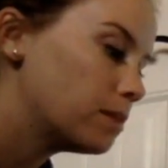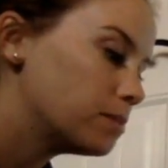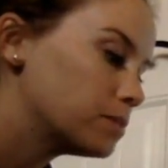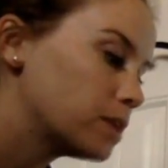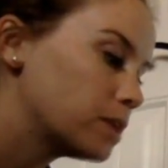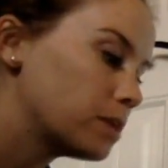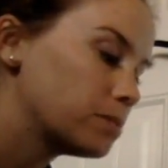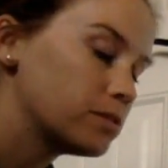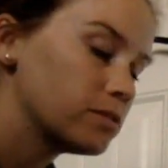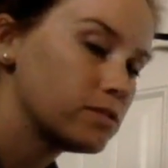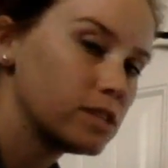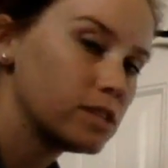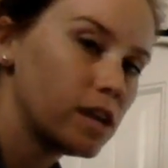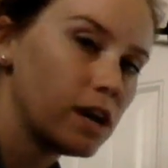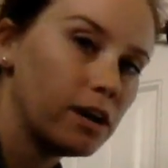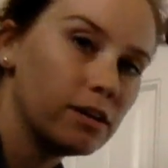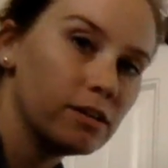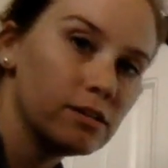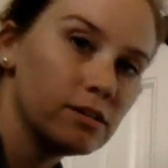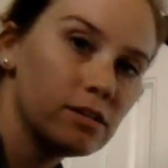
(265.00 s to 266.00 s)
types of
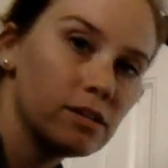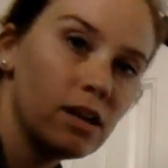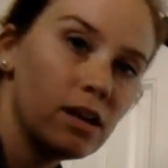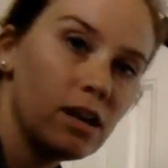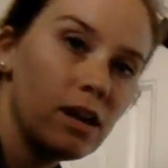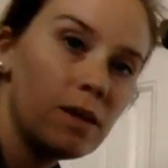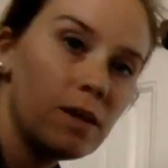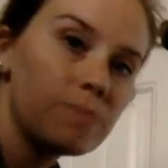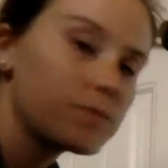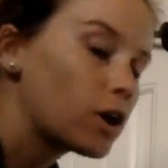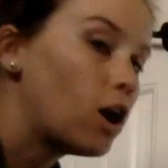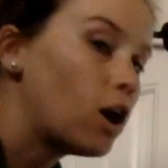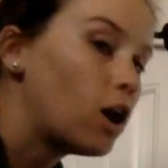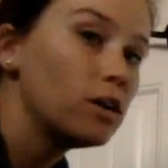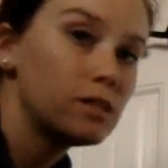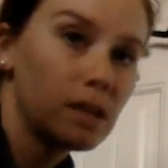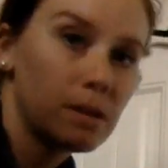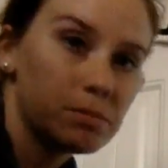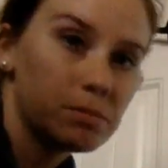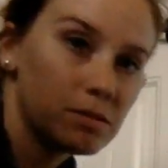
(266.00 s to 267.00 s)
cells,
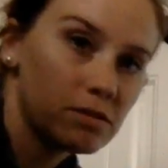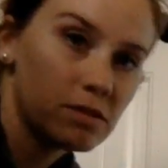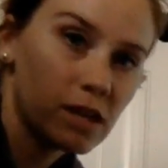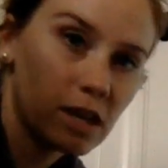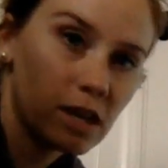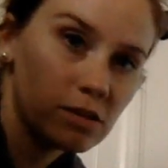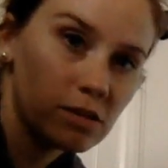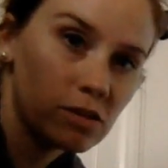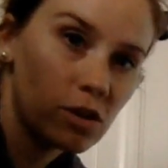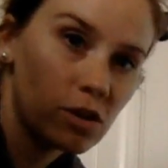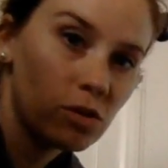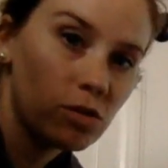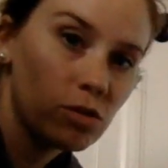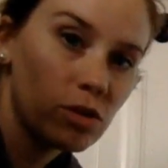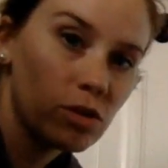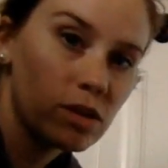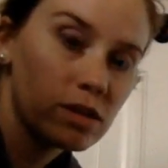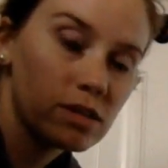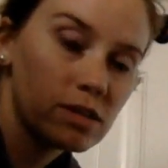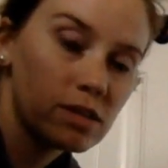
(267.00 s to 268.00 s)
all types of cells go
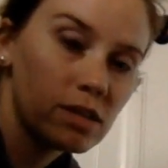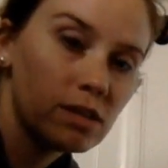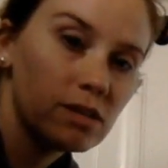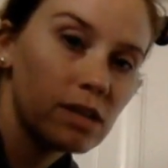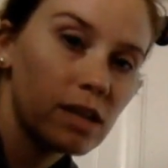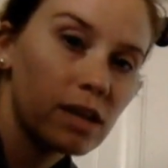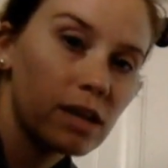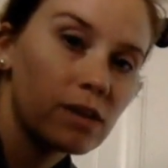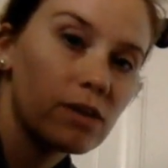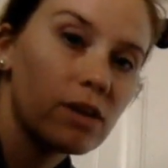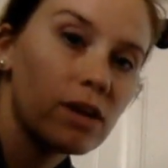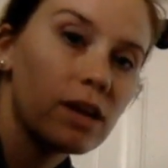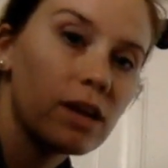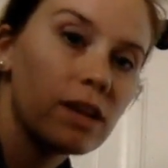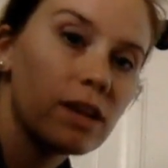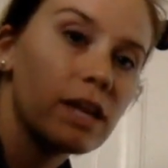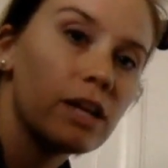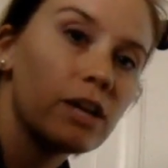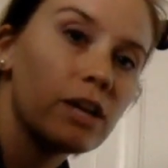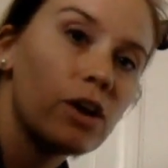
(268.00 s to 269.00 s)
through the cell cycle
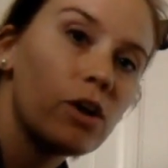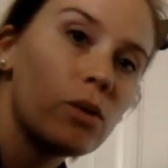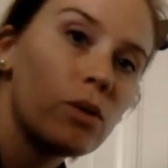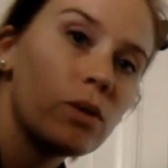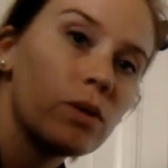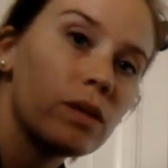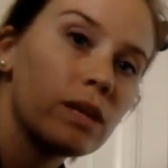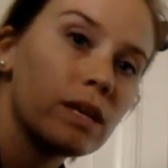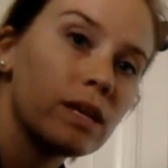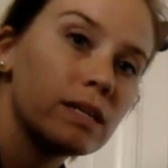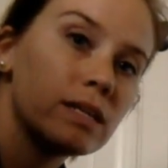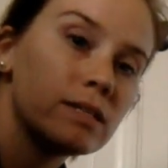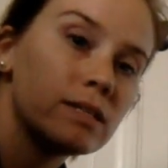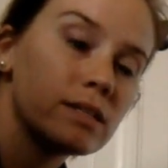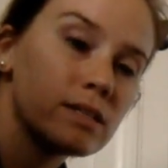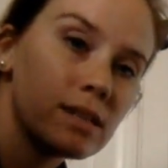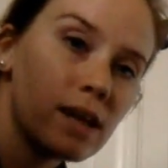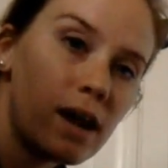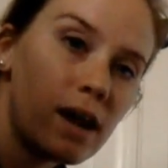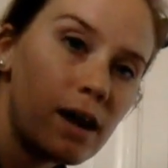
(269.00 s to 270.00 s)
and they know when they need
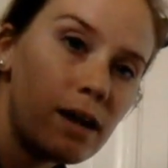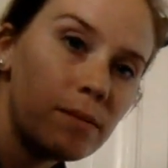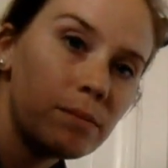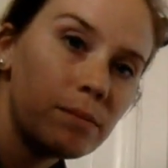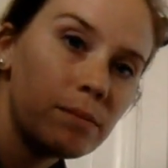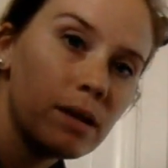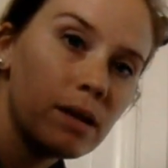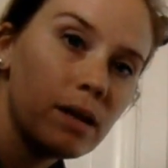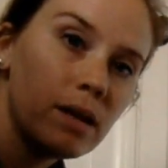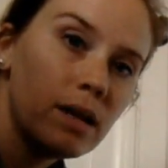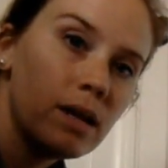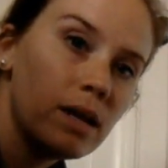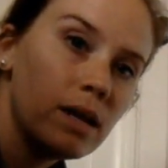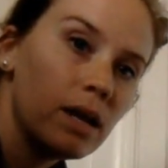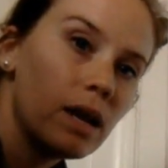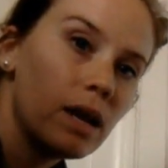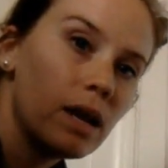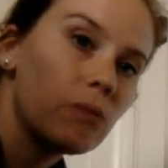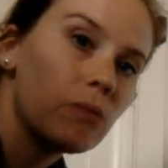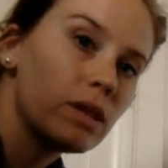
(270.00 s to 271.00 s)
to stop
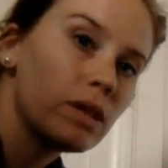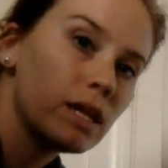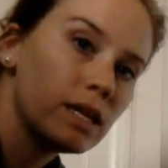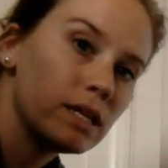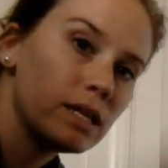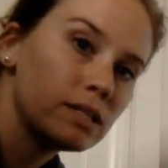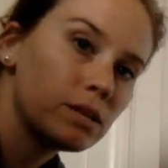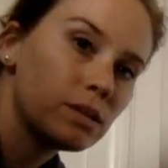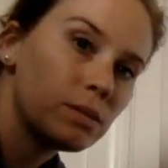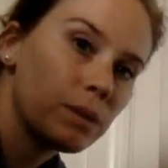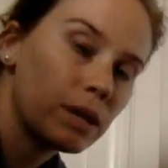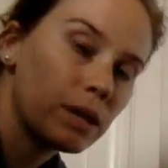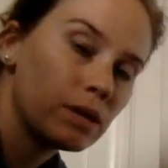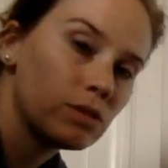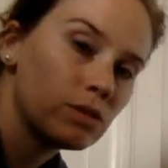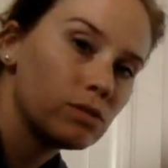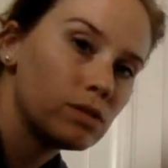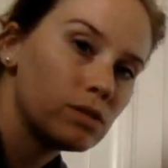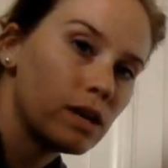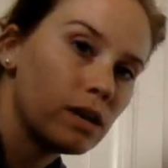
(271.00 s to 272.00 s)
and when they need to make
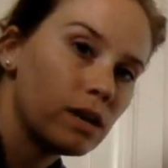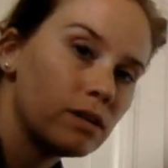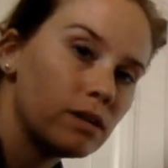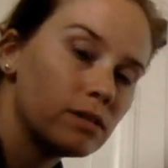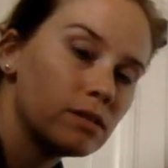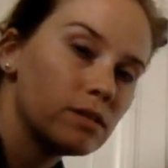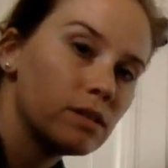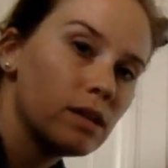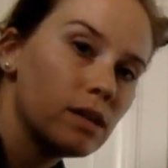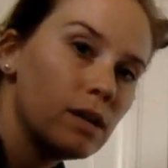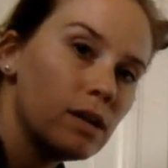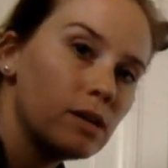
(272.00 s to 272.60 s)
new cells.